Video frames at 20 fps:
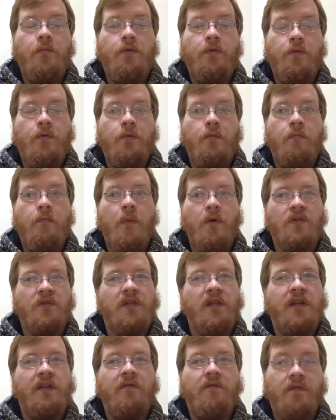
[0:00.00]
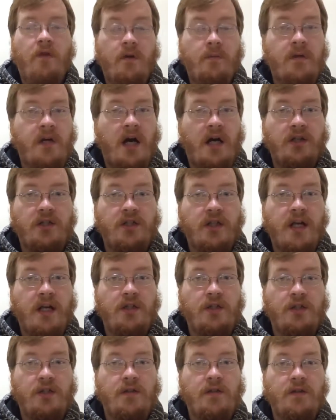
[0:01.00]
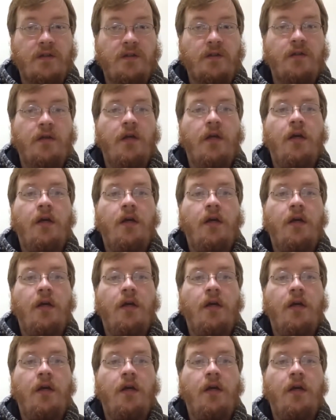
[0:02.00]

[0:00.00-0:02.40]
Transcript: through mostly verb conjugations.